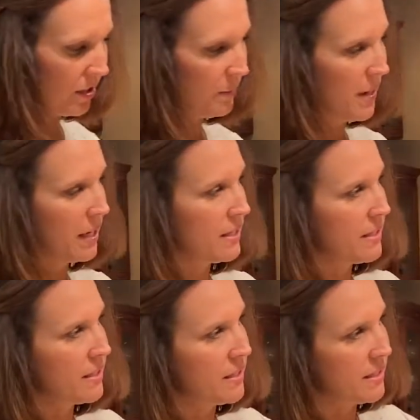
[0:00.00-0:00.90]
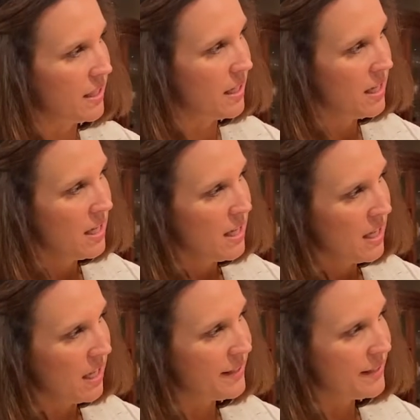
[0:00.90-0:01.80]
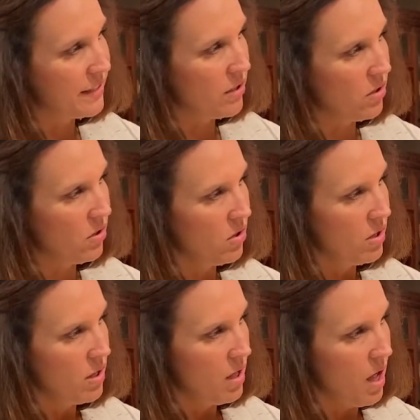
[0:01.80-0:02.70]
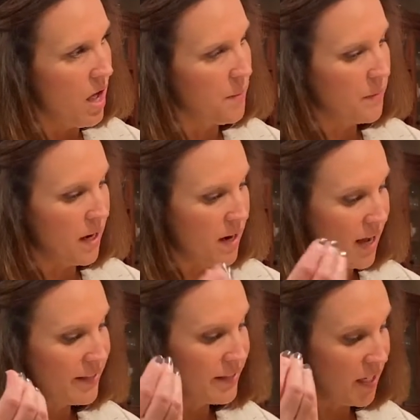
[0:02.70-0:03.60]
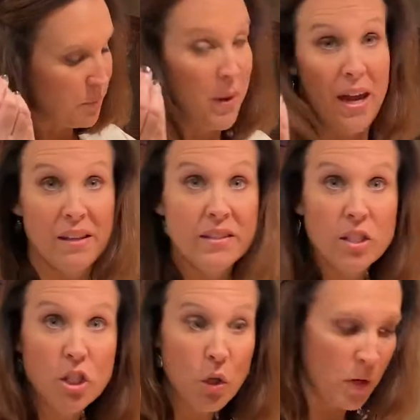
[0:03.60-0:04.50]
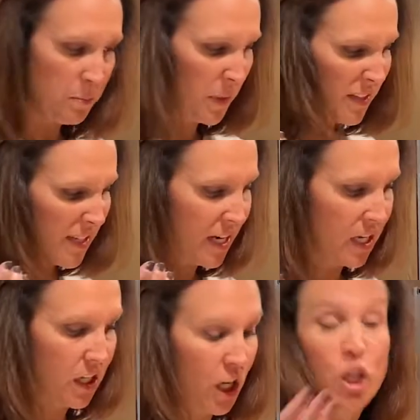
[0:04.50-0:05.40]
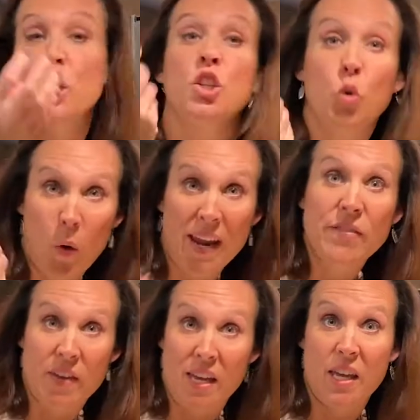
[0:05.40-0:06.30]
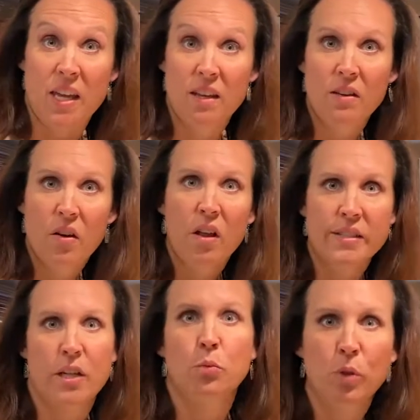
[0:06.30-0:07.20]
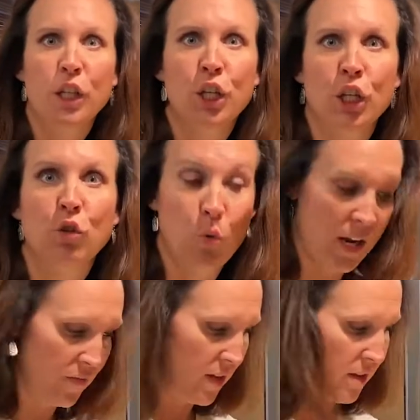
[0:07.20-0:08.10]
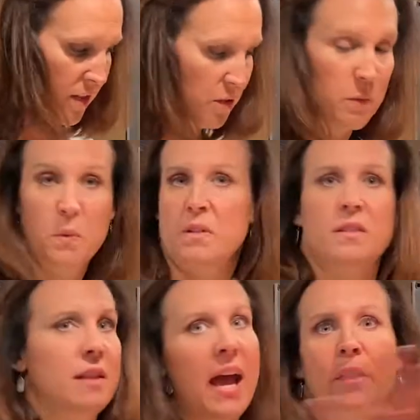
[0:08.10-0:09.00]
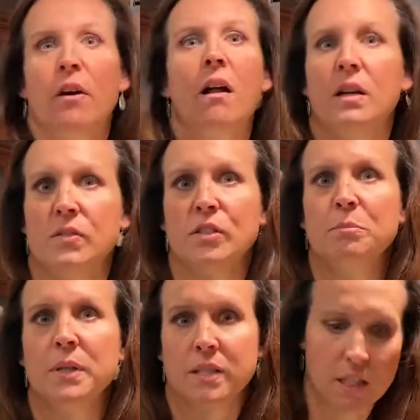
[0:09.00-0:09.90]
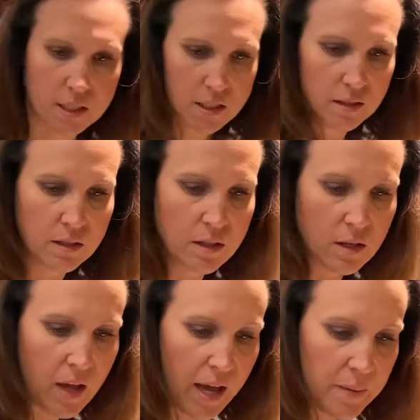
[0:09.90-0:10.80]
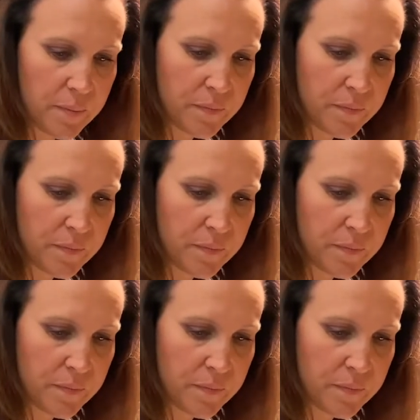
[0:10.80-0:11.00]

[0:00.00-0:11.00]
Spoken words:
Look at my consistency. It's still got a nice thick paste to it, but it's like a good gravy. It's like a really good gravy that you would want to slather all over some biscuits, okay?